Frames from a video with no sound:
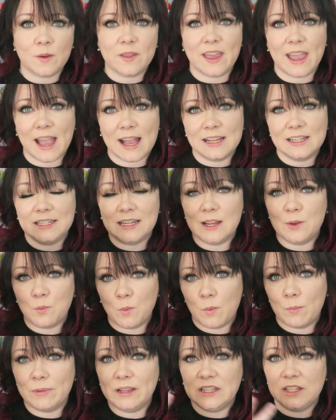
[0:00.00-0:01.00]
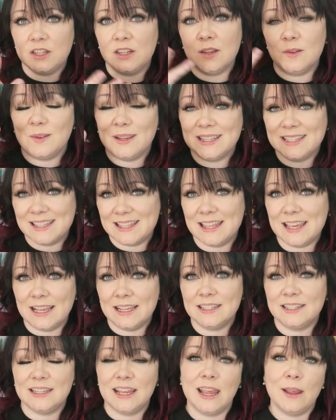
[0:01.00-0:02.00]
what they actually want me to do is
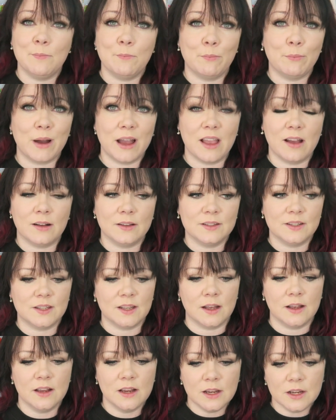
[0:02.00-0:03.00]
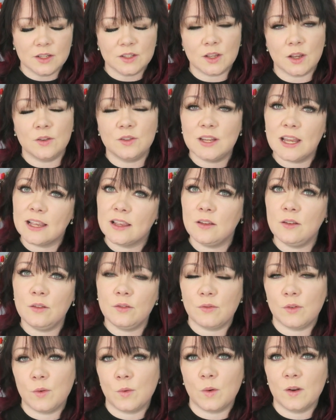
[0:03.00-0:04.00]
this in my answer. So taking you
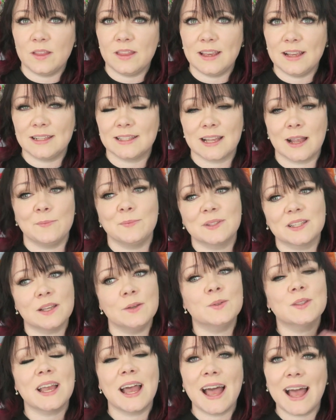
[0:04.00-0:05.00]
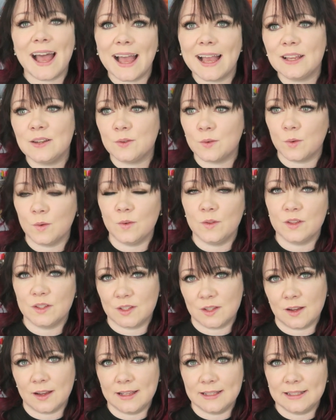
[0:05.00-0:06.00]
through all of the exam skills and all the
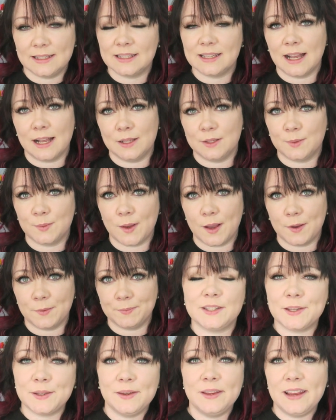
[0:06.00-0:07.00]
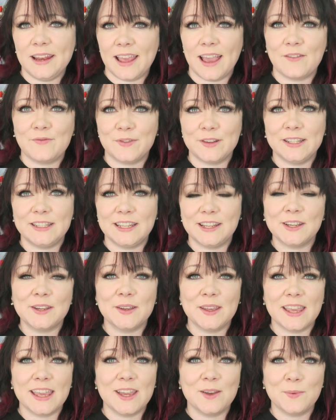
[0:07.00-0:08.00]
science as well. So nearly every single
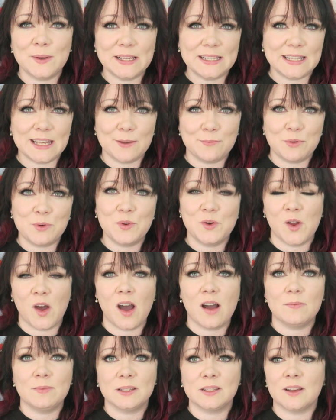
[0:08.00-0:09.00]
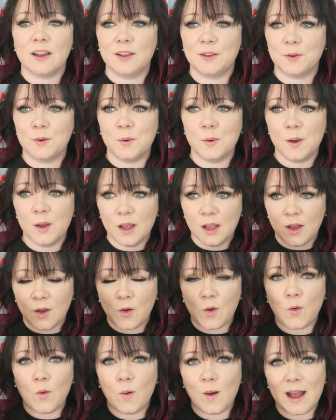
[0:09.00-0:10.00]
year we see a Born-Haber cycle
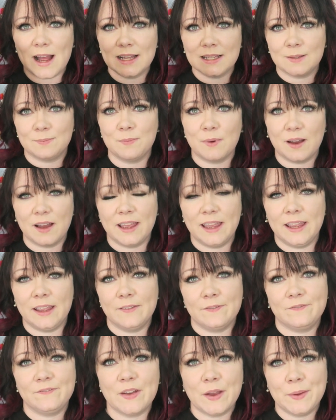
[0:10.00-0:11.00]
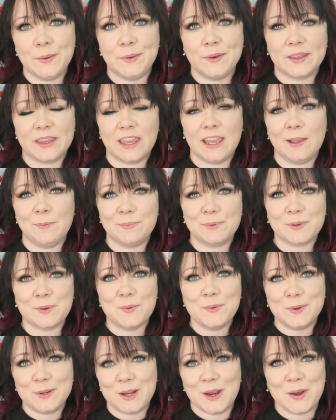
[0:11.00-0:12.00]
or as my phone keeps
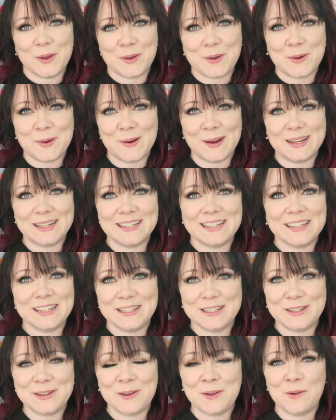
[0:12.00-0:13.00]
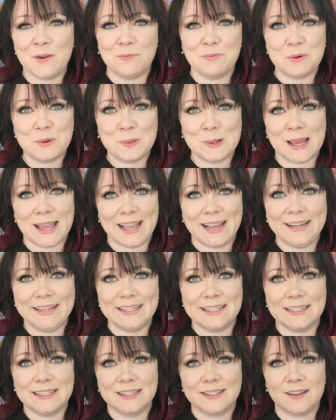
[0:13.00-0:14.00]
auto-correcting it to a Born
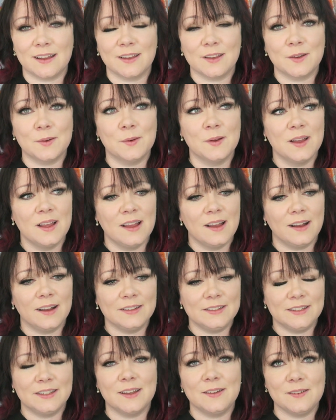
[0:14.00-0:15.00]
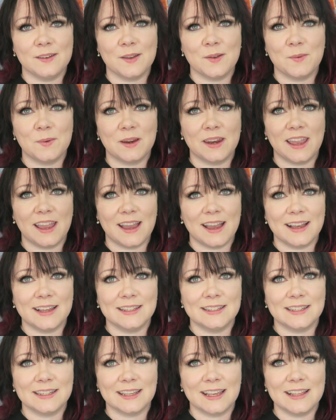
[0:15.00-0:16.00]
Haters cycle. Don't know what it
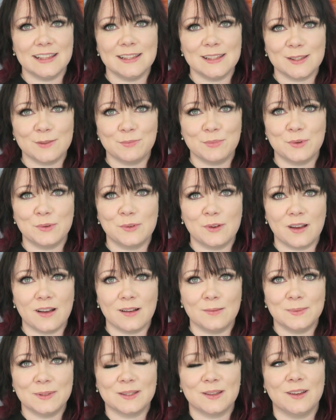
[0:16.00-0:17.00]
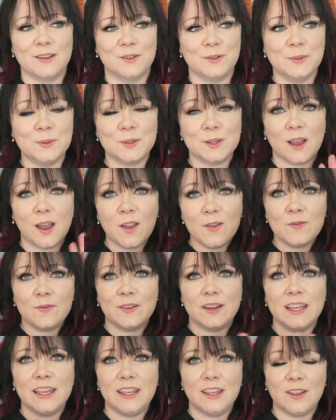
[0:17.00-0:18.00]
has against Born-Haber cycles.
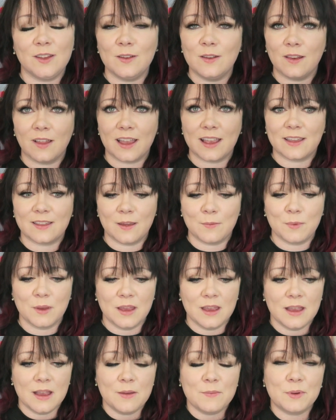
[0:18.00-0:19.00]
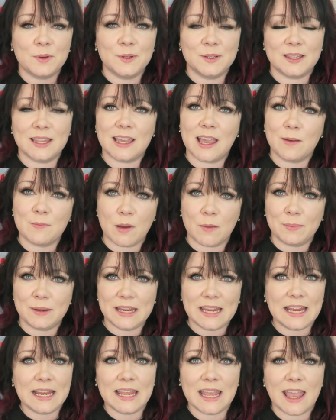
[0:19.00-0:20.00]
Hopefully you like them because they come up
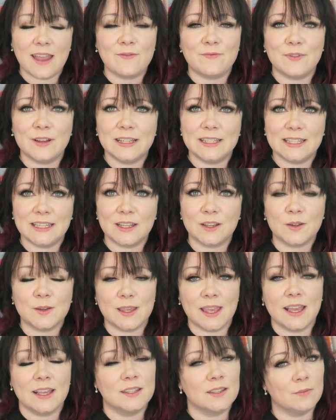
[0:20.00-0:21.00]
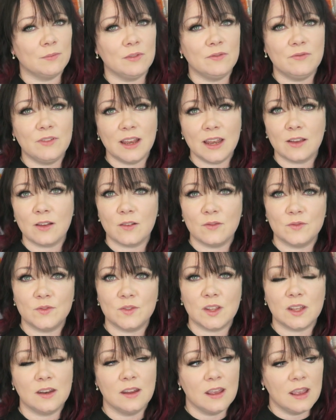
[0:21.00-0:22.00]
nearly every single year. So be really
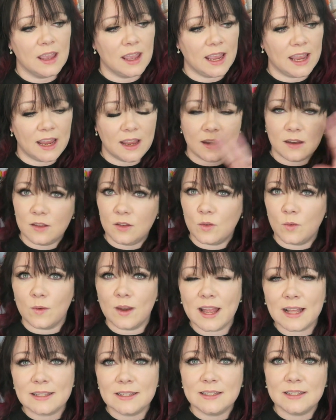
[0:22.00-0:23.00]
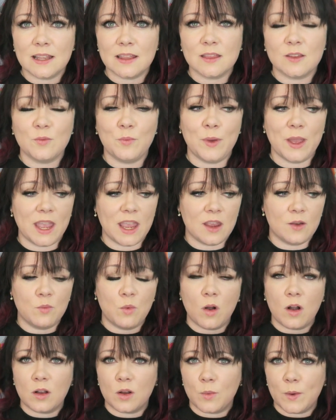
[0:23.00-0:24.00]
confident in your lattice enthalpy,
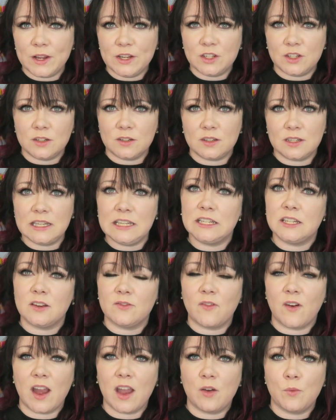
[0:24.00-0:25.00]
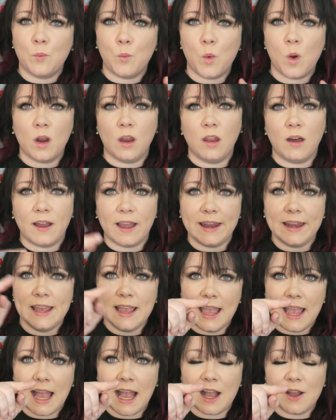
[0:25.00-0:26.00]
what equations you need to write on what line,
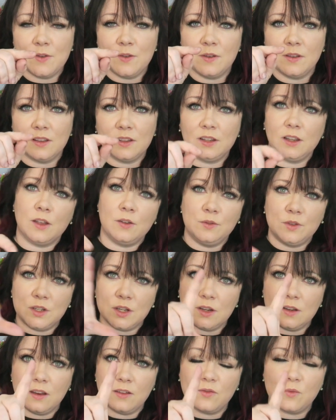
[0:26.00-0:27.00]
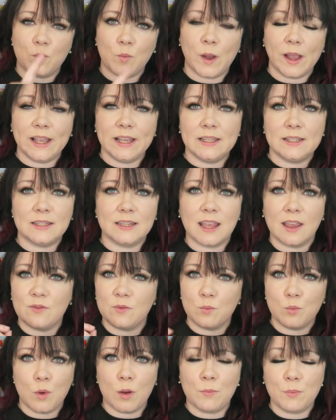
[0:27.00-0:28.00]
how you can go two different ways to get
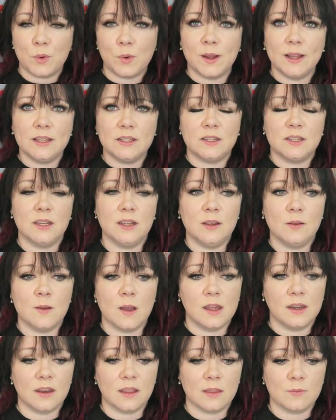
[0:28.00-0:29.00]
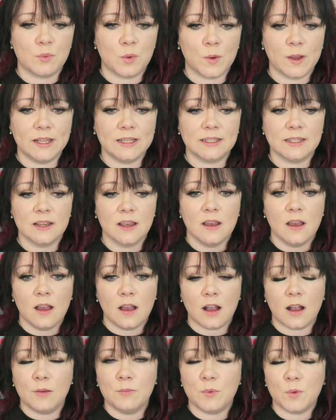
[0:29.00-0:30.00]
from one point to another point.
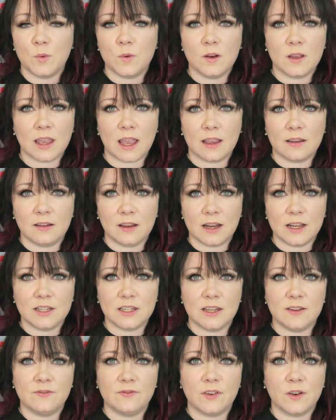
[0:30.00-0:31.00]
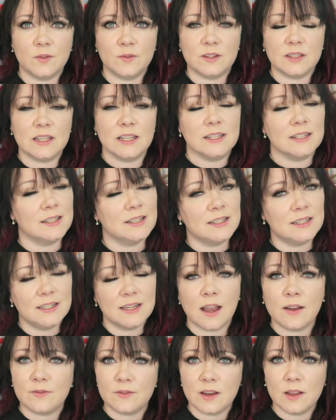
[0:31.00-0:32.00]
Um, all the calculation involved in this is
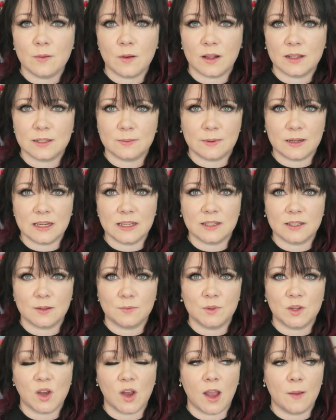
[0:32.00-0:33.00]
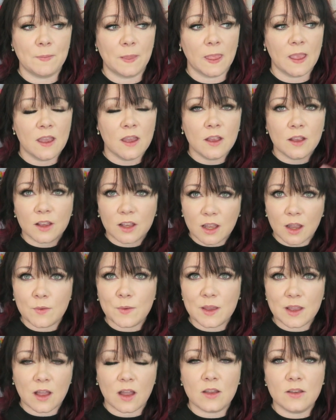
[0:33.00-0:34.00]
definitely worth spending some time
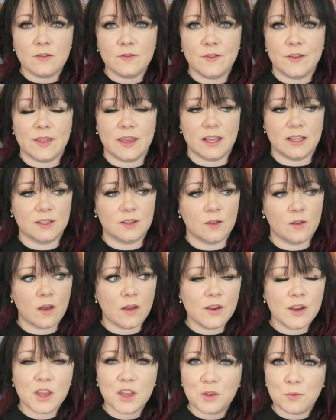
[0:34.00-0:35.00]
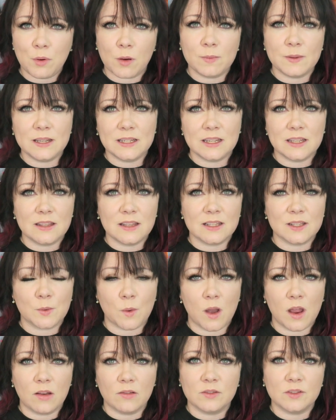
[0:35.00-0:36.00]
going over this. I know you probably did this
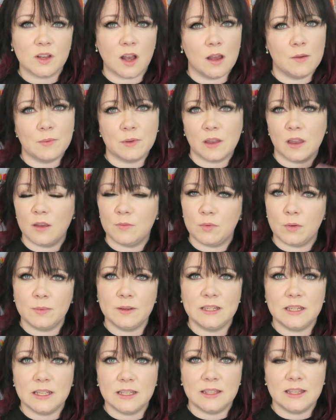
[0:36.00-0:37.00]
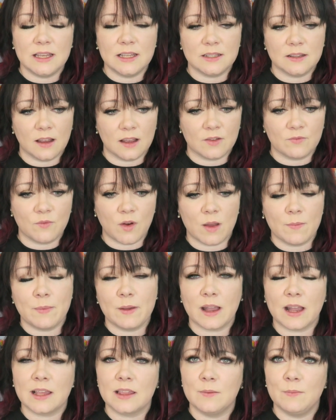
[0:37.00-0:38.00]
quite a long time ago, you probably did this like right
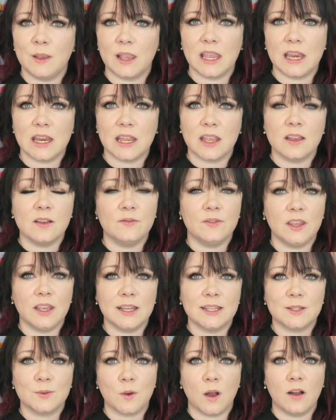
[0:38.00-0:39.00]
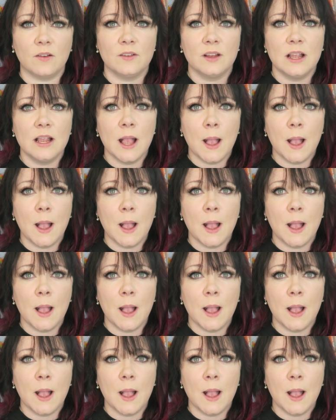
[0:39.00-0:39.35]
back at the beginning of year 12,